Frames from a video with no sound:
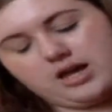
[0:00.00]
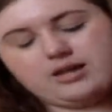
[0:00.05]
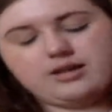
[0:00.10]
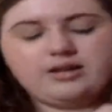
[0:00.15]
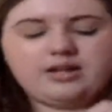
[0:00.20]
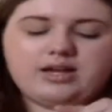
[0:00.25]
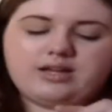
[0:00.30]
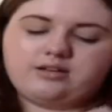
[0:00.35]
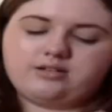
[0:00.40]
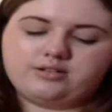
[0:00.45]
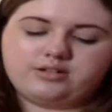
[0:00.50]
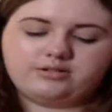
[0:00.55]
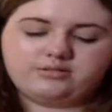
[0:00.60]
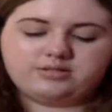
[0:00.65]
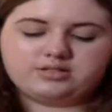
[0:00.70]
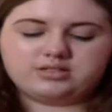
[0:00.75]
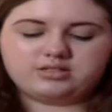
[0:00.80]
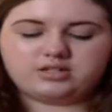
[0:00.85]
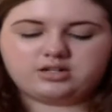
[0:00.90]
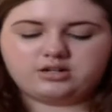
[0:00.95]
and I don't know
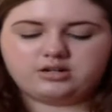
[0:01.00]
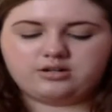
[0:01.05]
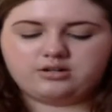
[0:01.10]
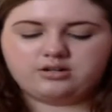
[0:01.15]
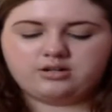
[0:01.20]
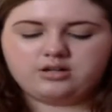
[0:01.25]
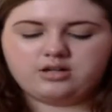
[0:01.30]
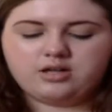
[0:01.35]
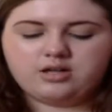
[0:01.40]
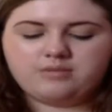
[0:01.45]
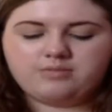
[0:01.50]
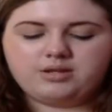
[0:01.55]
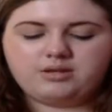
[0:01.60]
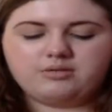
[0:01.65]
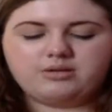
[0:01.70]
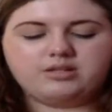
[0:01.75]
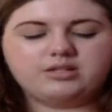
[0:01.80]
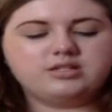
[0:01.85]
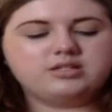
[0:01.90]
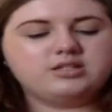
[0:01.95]
what it's called. But
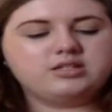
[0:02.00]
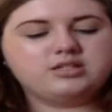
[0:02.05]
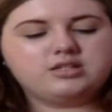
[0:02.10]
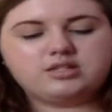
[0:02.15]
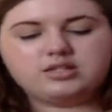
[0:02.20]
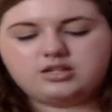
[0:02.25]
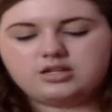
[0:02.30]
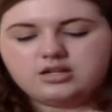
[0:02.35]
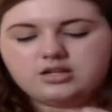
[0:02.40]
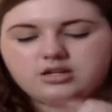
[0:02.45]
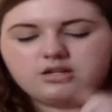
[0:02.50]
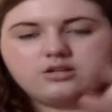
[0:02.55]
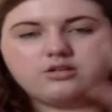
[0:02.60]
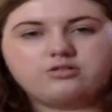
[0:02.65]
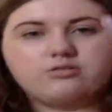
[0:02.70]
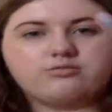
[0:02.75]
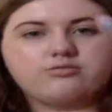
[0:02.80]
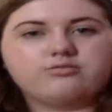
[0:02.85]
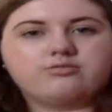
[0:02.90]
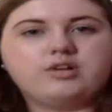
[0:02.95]
anyway, this is the
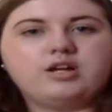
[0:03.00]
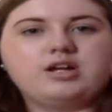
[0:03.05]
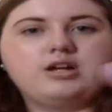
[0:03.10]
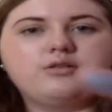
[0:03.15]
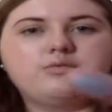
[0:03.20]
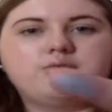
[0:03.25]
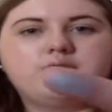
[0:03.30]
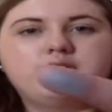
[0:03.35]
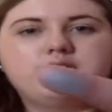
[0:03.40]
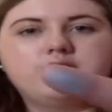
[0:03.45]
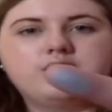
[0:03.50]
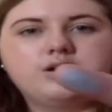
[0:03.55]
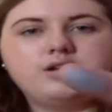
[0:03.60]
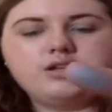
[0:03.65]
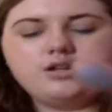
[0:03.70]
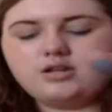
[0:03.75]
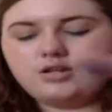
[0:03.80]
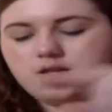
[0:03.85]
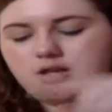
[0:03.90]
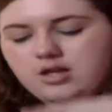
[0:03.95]
gray
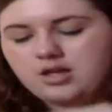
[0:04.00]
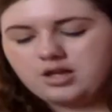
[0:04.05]
one.